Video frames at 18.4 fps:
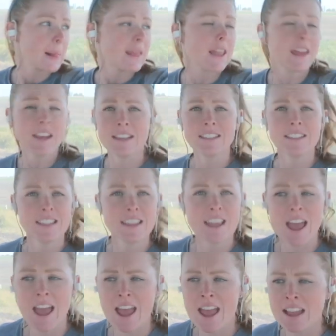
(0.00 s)
Getting to
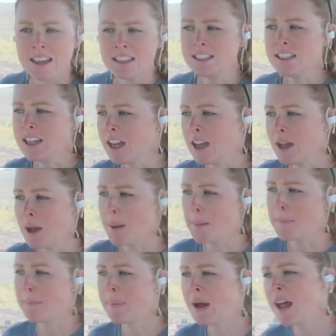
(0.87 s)
the
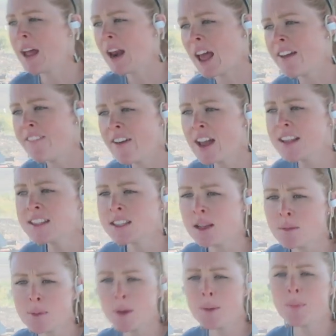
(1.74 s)
end, but I've had
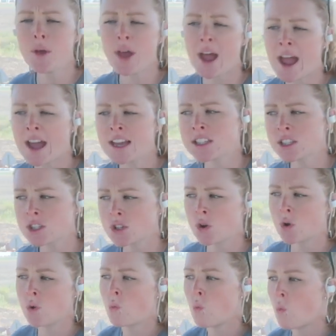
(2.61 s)
some people ask
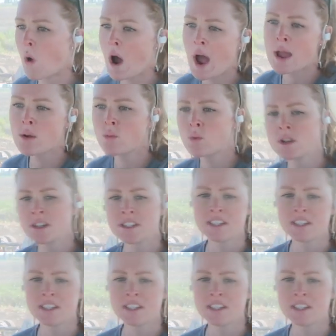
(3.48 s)
why we're